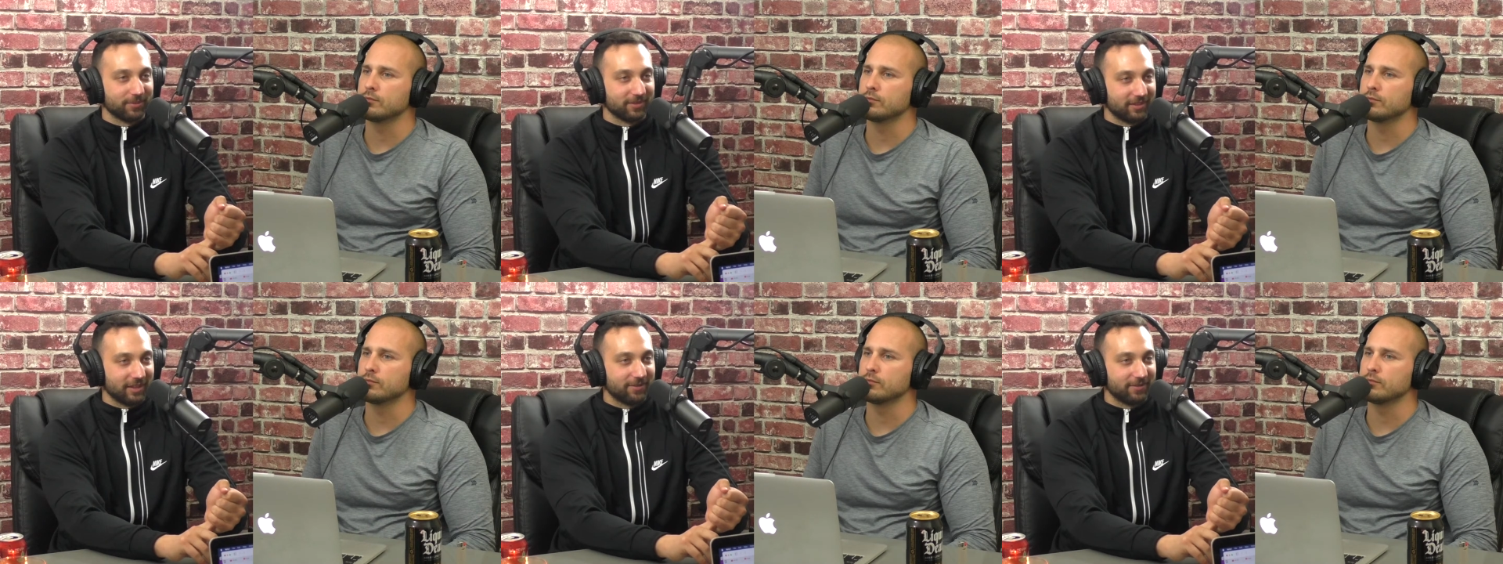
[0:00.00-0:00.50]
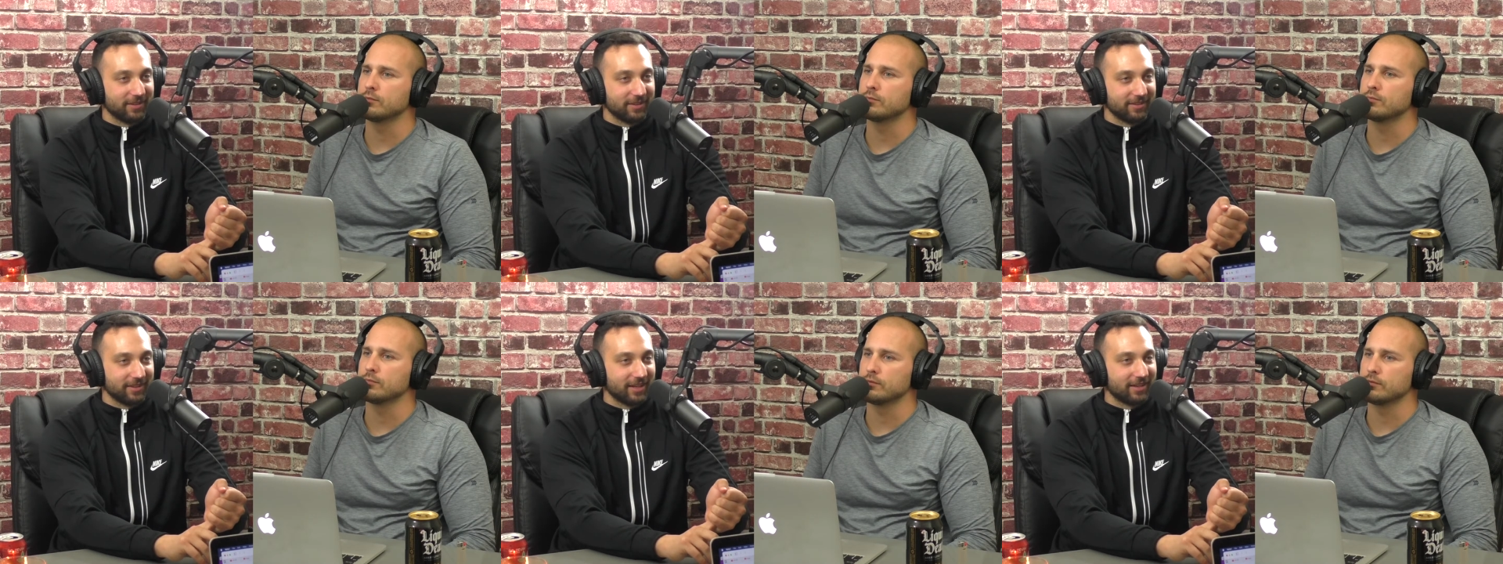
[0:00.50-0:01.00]
Speaker 1: safety
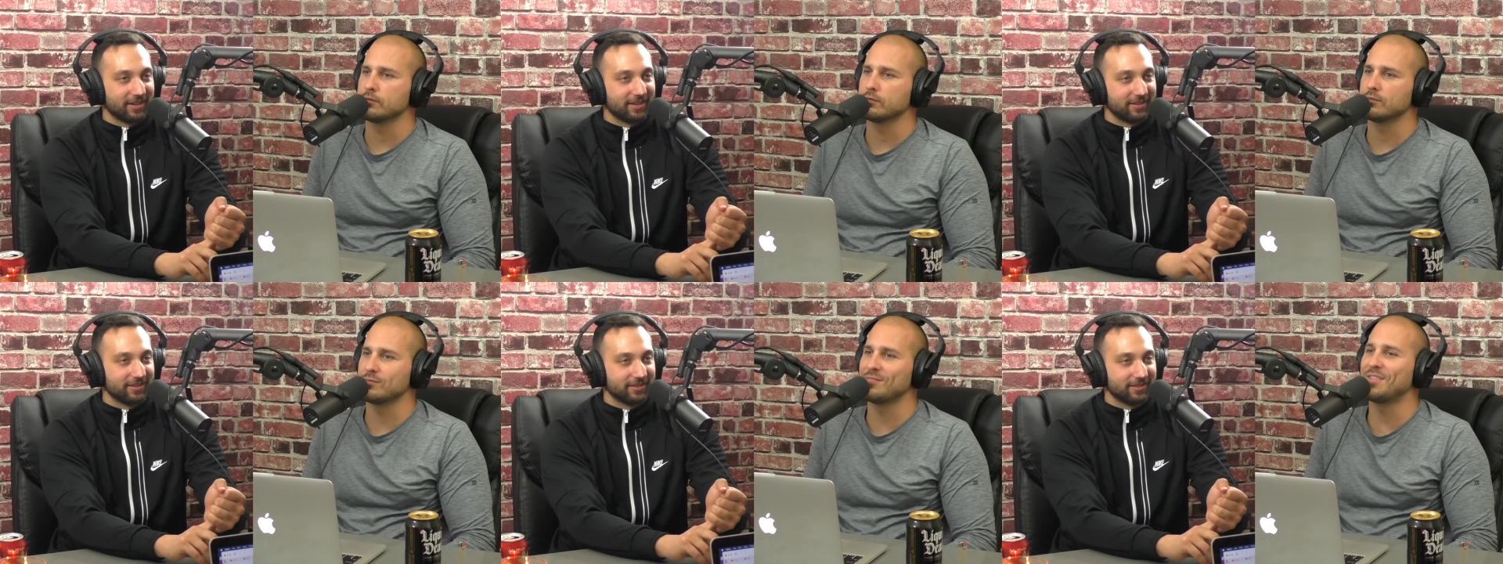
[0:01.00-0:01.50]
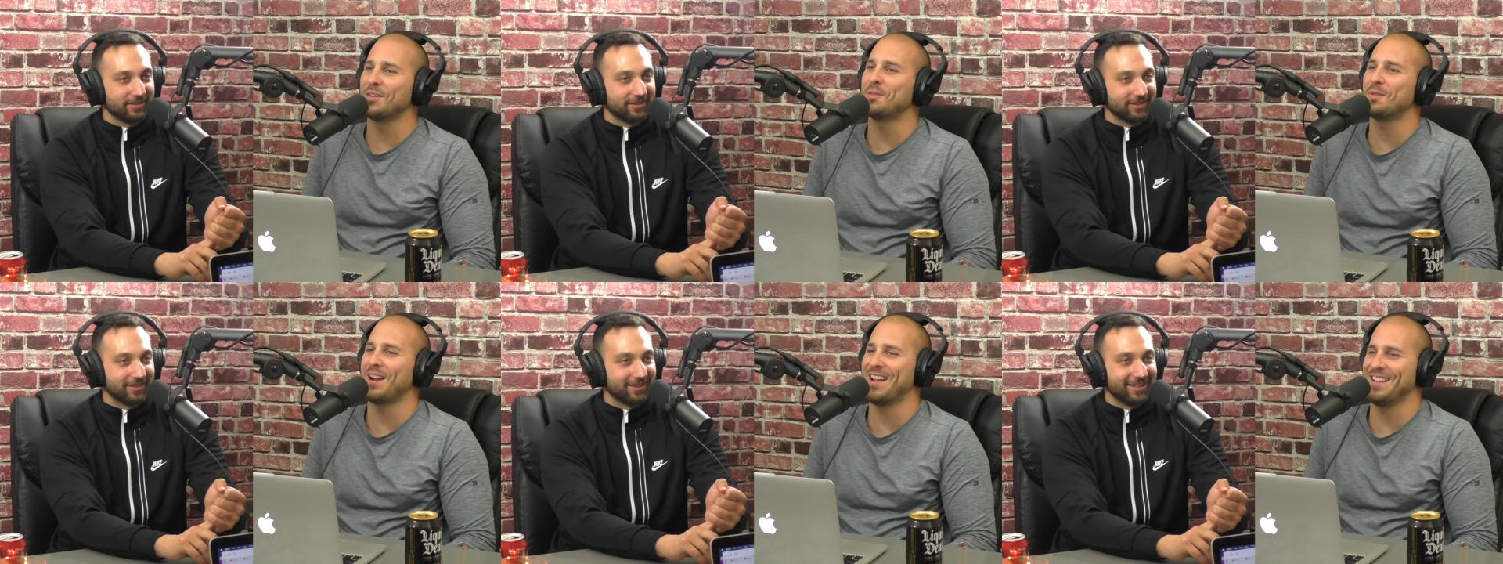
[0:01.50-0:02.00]
data?
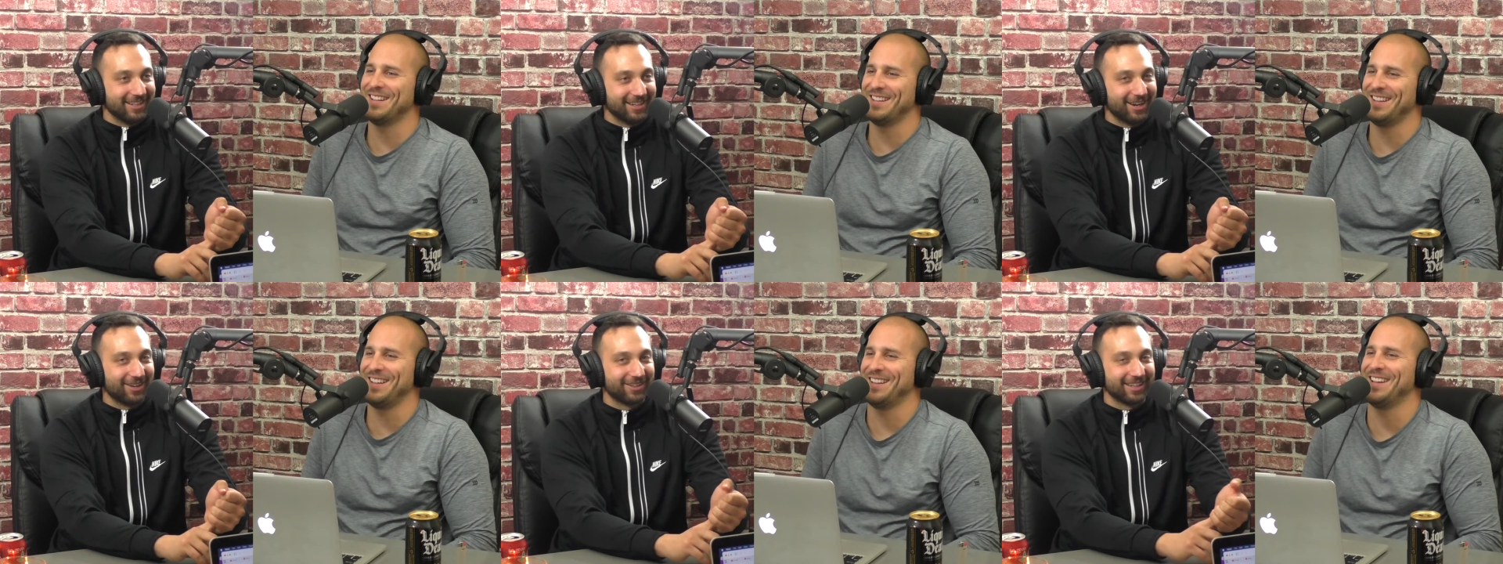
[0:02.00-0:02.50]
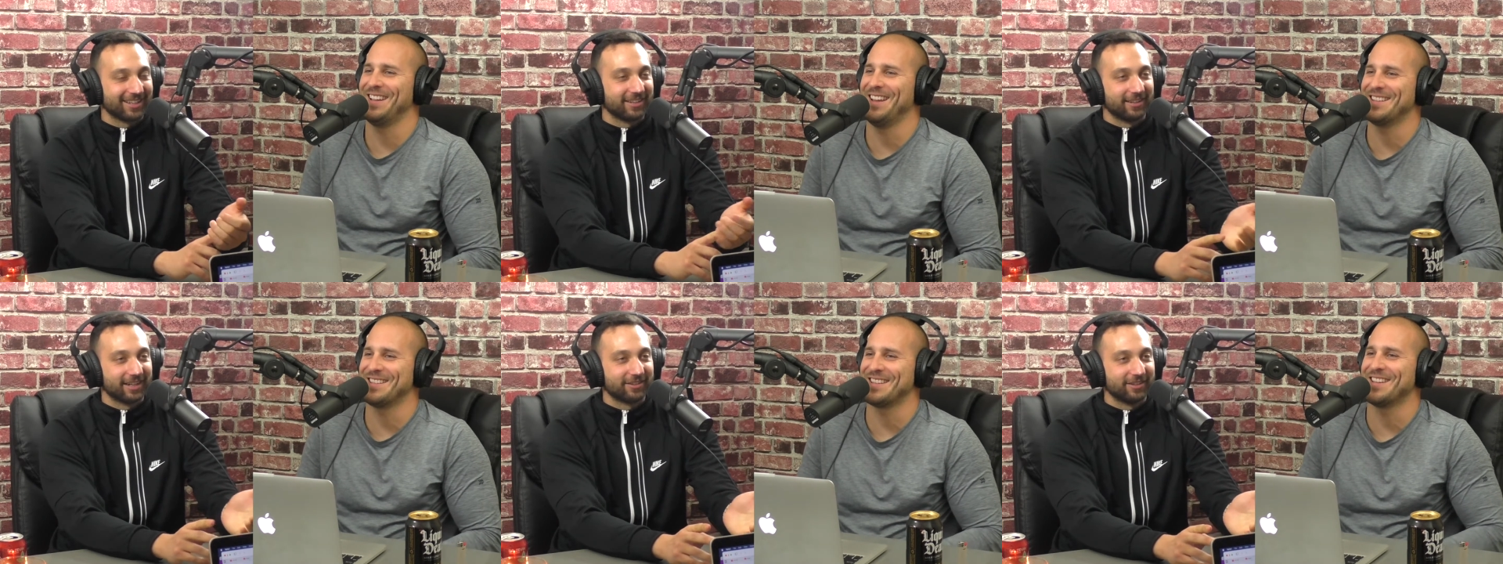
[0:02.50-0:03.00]
You know, like,
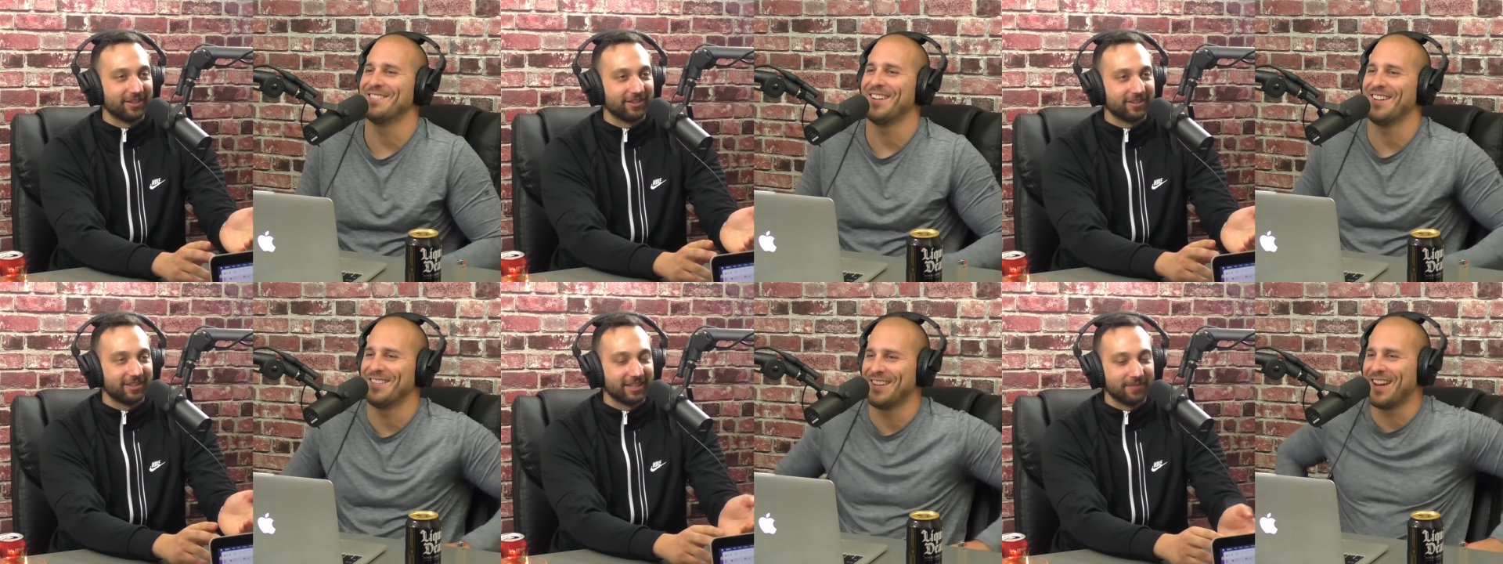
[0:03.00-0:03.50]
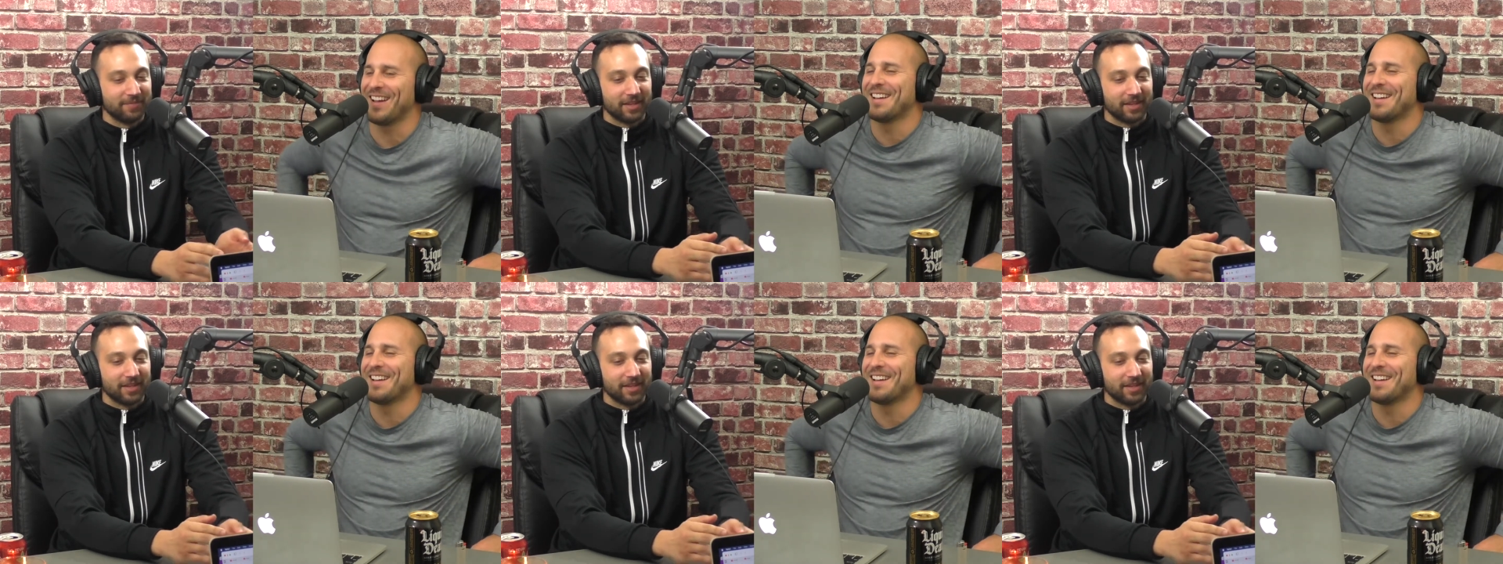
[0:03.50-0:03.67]
like zero, literally yeah.